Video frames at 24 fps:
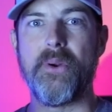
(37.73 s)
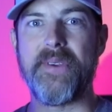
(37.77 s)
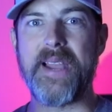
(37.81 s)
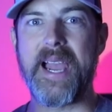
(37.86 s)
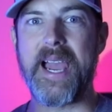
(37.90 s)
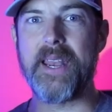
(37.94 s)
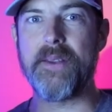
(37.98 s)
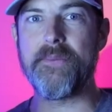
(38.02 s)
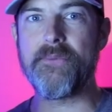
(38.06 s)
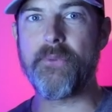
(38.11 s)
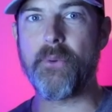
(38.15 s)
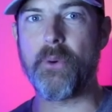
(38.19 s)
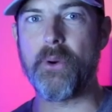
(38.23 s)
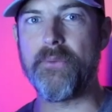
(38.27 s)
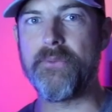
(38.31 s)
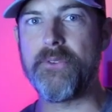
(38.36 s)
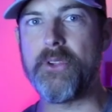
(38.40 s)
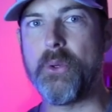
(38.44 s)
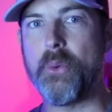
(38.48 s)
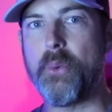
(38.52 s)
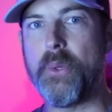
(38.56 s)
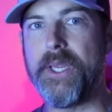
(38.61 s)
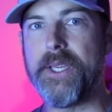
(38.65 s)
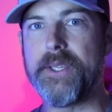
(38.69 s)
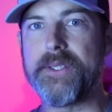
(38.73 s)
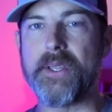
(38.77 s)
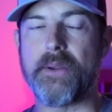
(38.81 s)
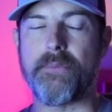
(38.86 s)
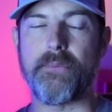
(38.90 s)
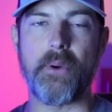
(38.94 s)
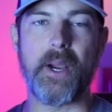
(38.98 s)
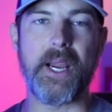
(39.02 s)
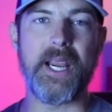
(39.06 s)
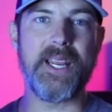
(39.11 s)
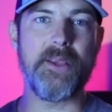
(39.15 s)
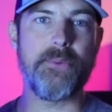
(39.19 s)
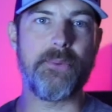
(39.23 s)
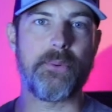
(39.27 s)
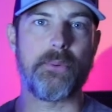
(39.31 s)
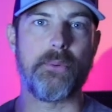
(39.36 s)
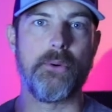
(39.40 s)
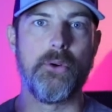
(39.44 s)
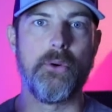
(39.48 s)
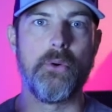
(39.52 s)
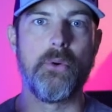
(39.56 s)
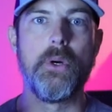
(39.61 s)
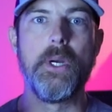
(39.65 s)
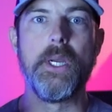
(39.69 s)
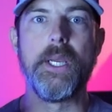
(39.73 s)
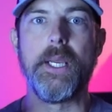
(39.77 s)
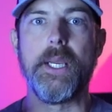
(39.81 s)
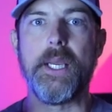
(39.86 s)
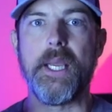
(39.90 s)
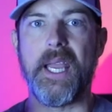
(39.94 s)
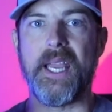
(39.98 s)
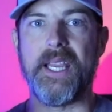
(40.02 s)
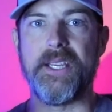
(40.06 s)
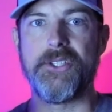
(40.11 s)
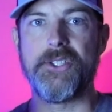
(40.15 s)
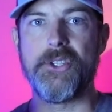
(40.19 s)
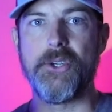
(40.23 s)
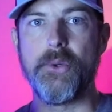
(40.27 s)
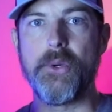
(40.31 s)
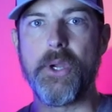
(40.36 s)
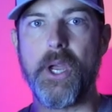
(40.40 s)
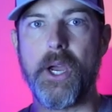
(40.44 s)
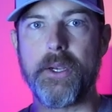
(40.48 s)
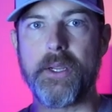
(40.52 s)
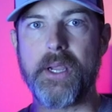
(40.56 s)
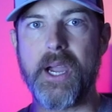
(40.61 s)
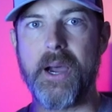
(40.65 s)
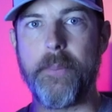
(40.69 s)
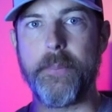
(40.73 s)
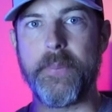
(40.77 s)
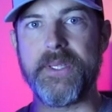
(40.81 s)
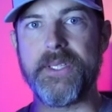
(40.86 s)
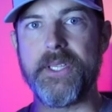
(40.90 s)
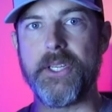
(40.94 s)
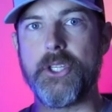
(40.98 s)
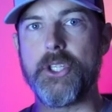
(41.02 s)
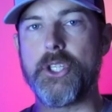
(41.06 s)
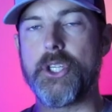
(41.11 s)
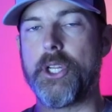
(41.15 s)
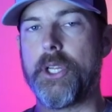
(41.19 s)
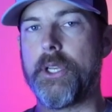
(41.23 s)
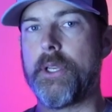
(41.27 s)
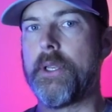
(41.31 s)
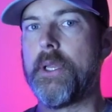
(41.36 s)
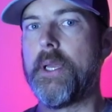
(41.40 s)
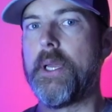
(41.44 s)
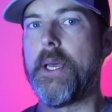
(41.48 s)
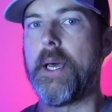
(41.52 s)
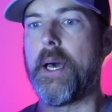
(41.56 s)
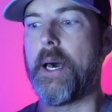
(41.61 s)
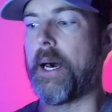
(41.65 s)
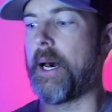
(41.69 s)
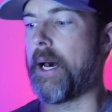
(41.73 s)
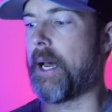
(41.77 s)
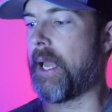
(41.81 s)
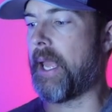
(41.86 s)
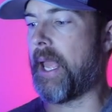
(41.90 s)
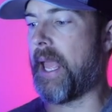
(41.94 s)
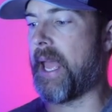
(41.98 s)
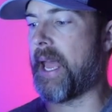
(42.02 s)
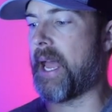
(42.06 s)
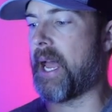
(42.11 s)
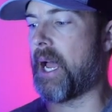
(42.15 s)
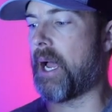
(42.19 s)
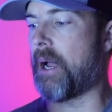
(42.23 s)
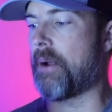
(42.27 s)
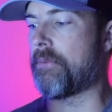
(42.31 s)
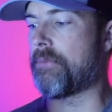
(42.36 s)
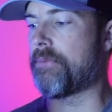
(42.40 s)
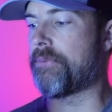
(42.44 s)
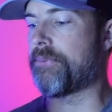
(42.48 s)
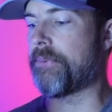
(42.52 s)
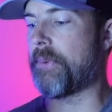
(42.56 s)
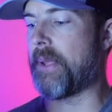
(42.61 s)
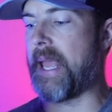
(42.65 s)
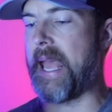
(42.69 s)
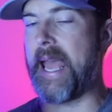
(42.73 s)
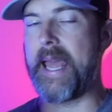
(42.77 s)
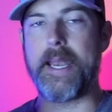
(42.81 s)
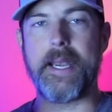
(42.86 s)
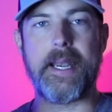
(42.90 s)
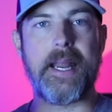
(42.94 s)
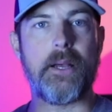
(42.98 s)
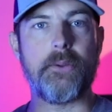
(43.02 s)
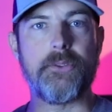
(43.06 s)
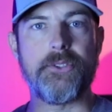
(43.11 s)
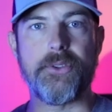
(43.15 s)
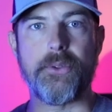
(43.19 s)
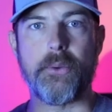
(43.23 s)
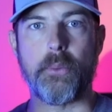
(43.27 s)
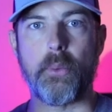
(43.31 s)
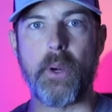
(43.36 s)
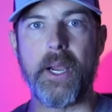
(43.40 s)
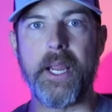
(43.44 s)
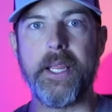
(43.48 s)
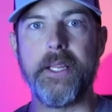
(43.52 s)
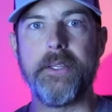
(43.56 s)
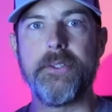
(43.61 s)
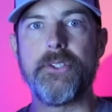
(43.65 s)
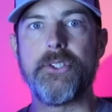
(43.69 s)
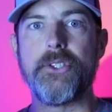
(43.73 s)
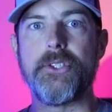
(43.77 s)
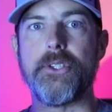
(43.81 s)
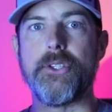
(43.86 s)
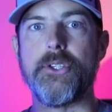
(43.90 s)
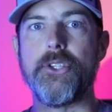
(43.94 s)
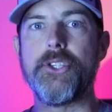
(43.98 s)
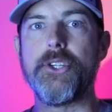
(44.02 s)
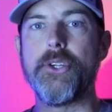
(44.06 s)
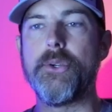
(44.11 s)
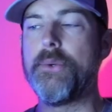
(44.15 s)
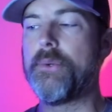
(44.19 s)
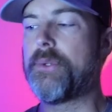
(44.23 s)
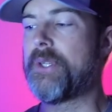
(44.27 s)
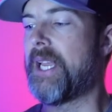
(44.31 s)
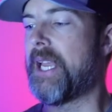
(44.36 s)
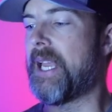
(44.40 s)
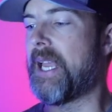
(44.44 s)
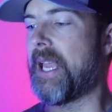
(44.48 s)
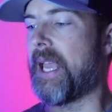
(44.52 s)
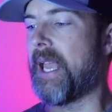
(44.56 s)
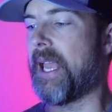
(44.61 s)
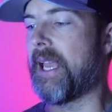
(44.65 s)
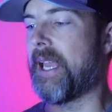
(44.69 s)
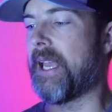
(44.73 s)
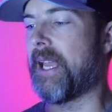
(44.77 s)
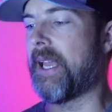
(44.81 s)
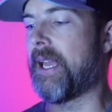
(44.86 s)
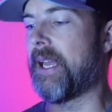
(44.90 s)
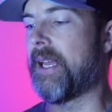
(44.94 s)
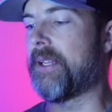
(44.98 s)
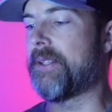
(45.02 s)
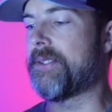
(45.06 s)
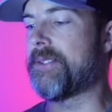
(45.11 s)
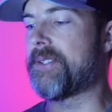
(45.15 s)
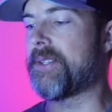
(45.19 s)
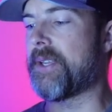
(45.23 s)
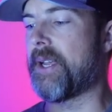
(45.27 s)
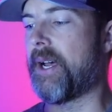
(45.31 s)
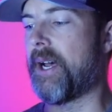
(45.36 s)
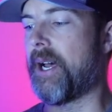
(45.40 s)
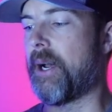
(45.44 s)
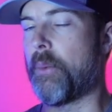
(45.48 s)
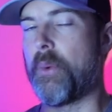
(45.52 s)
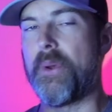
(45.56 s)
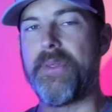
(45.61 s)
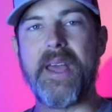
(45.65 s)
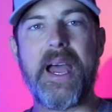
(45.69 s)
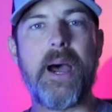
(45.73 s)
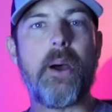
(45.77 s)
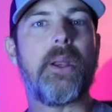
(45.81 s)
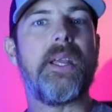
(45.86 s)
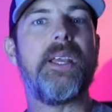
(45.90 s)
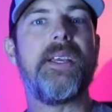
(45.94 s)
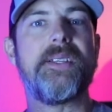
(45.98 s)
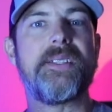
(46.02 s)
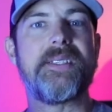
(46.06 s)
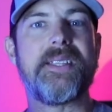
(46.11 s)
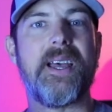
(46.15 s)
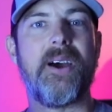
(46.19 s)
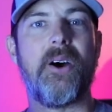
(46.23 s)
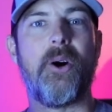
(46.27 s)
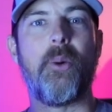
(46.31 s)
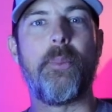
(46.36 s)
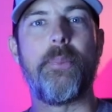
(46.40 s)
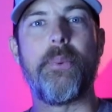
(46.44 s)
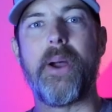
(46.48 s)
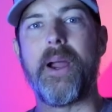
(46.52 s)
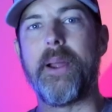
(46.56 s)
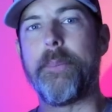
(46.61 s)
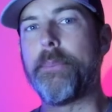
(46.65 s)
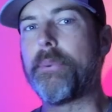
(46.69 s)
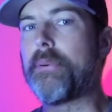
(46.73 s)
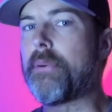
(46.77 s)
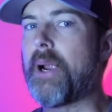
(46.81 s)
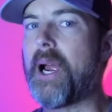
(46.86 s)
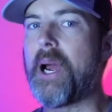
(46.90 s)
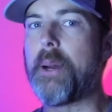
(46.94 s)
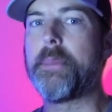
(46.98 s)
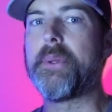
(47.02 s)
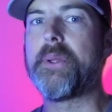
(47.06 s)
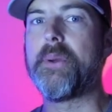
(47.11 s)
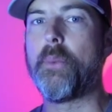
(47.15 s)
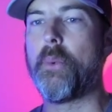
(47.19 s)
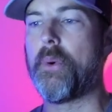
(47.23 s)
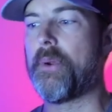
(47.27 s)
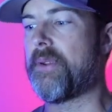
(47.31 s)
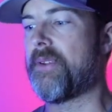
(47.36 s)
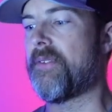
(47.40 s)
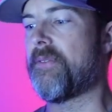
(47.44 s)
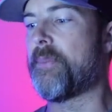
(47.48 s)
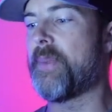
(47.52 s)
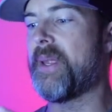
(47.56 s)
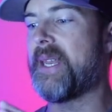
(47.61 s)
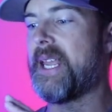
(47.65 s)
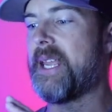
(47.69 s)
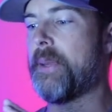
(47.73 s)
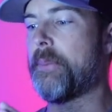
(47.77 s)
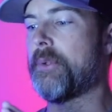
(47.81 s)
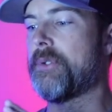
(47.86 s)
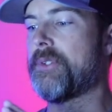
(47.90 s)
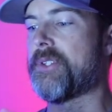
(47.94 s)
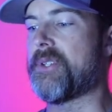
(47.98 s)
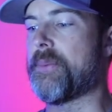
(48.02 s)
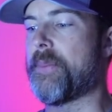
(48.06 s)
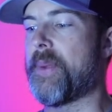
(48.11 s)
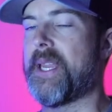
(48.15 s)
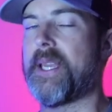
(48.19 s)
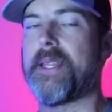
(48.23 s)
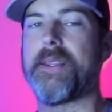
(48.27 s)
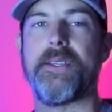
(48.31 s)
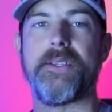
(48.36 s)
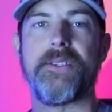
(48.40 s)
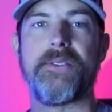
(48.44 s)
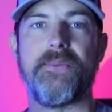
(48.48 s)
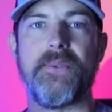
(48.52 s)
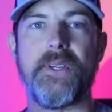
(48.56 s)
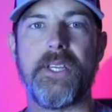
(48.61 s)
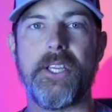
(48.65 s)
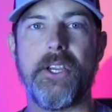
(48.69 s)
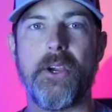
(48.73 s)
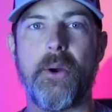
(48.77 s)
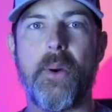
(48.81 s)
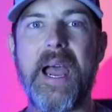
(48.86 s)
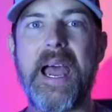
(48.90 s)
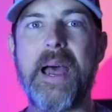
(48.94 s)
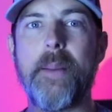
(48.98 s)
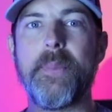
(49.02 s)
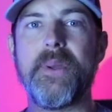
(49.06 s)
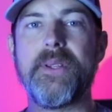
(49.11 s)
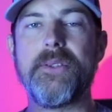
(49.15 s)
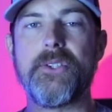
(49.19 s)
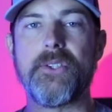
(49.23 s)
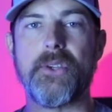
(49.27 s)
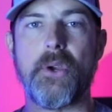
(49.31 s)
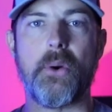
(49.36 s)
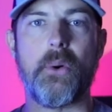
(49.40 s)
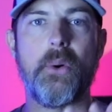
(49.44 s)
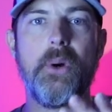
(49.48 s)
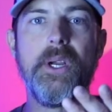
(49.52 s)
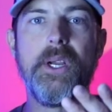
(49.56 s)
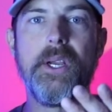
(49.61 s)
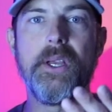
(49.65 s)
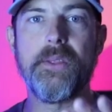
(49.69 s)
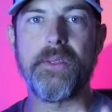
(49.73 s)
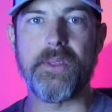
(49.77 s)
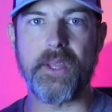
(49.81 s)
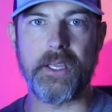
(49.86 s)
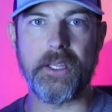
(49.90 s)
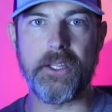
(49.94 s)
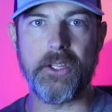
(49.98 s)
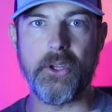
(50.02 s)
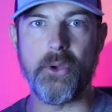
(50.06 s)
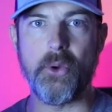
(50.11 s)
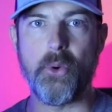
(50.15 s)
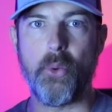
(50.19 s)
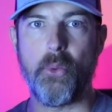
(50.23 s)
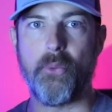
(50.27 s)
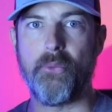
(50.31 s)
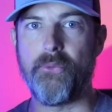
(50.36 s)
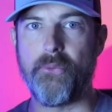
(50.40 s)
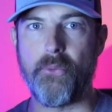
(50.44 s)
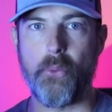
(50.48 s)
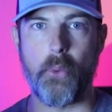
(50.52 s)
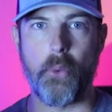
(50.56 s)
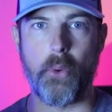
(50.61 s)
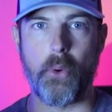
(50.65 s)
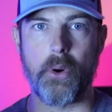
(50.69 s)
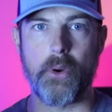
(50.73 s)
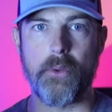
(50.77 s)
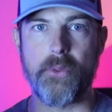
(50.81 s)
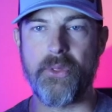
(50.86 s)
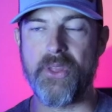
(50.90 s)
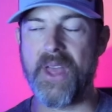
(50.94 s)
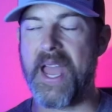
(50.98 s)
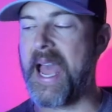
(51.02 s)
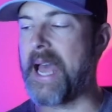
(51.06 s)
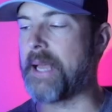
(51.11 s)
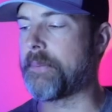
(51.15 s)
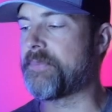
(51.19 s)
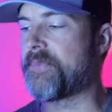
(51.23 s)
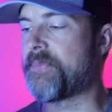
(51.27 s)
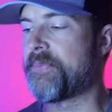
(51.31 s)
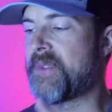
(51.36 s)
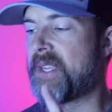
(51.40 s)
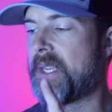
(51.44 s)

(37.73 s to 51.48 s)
I've had it for a few weeks. I've ran it through a 2-gun competition. I have had it out to the range to shoot, and without his help, I probably wouldn't have been able to make this video happen, so thank you for that.